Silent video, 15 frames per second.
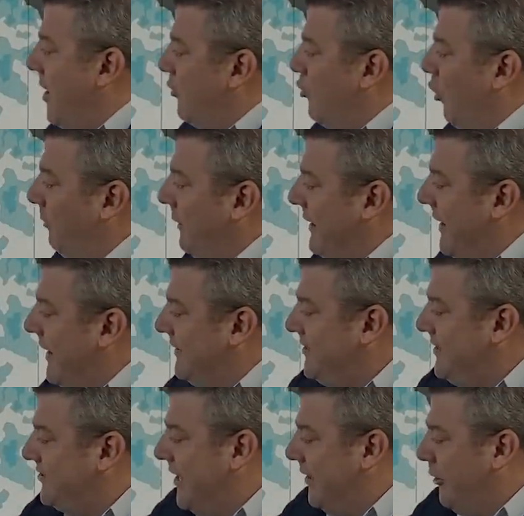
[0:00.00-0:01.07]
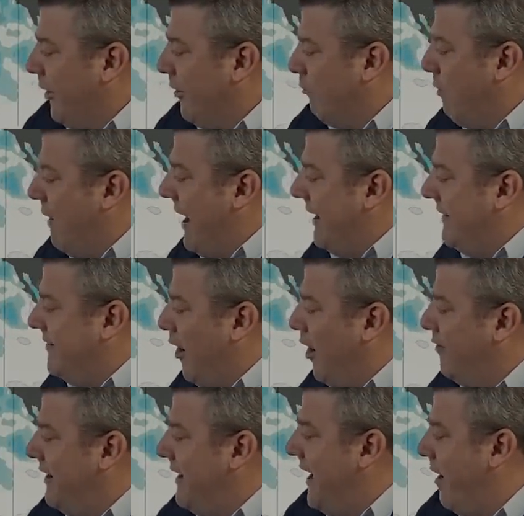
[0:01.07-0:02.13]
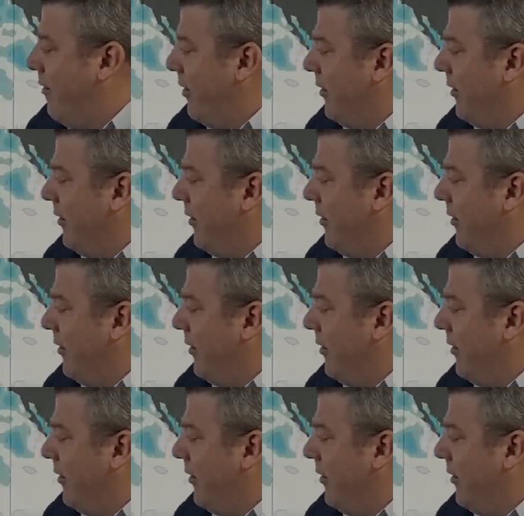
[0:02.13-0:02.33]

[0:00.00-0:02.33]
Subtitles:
Normally, you see a lot of red over here and